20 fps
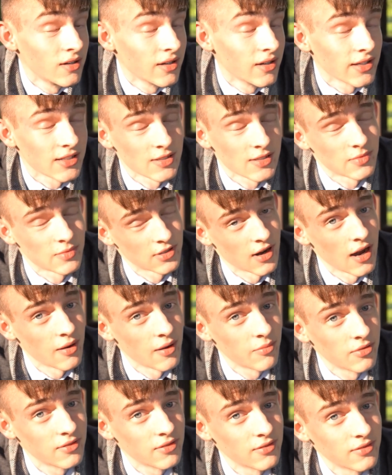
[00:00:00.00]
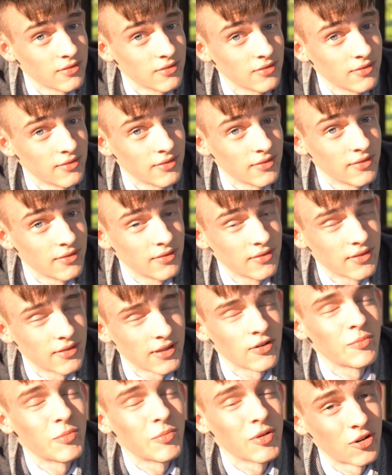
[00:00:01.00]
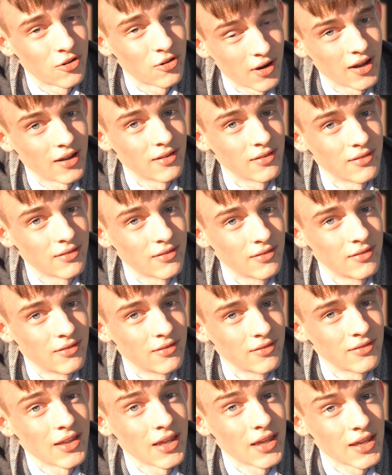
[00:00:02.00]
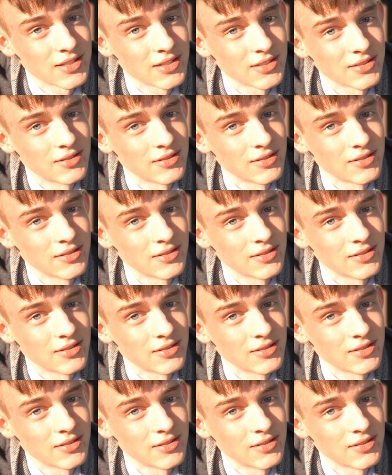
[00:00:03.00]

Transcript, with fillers: And subscribe. That would be great. Thanks.